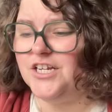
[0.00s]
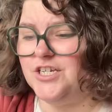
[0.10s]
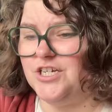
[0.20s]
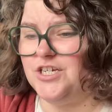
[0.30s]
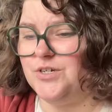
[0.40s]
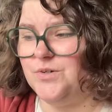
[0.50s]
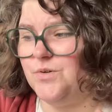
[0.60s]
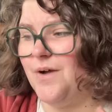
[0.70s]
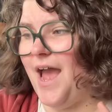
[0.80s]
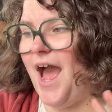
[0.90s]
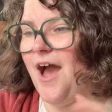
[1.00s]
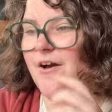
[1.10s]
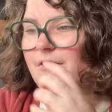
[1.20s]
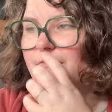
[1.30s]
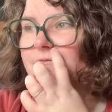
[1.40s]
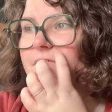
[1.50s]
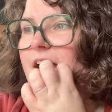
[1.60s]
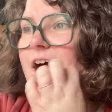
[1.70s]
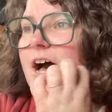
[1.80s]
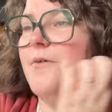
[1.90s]
Do you have
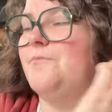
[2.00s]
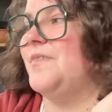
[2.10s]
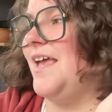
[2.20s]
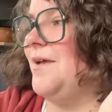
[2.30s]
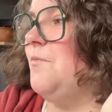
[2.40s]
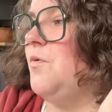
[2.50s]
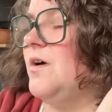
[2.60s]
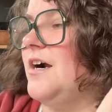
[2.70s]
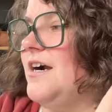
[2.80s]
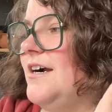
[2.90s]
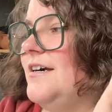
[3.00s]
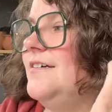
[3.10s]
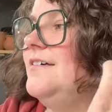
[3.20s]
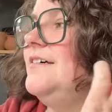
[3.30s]
um, a more